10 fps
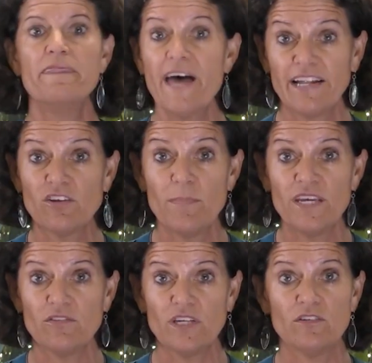That's
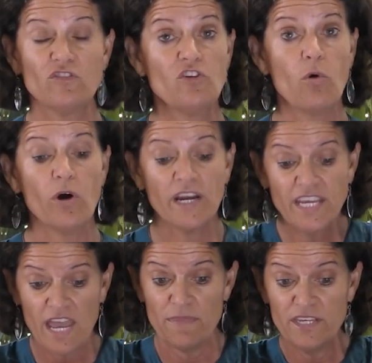amazing. So
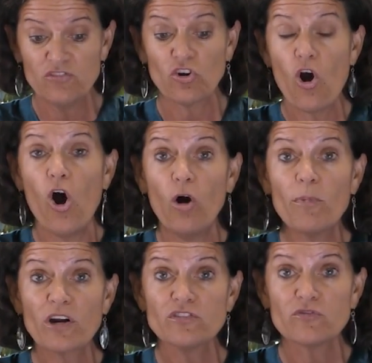again, these are
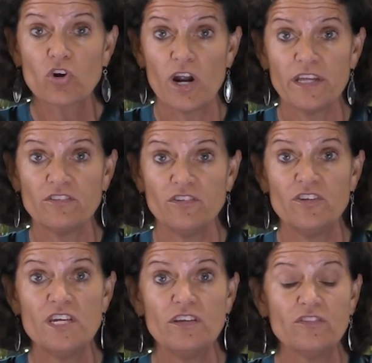hallmarks of chronic
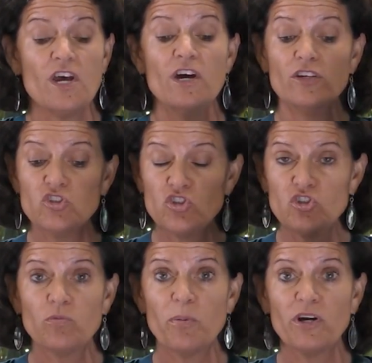disease.
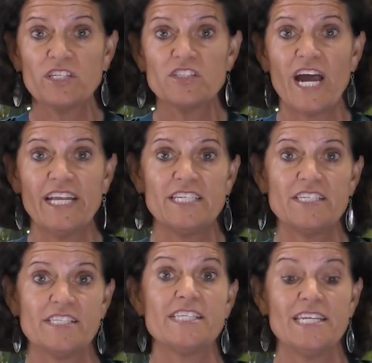Super excited
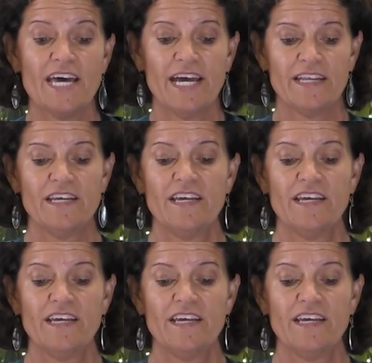to see that.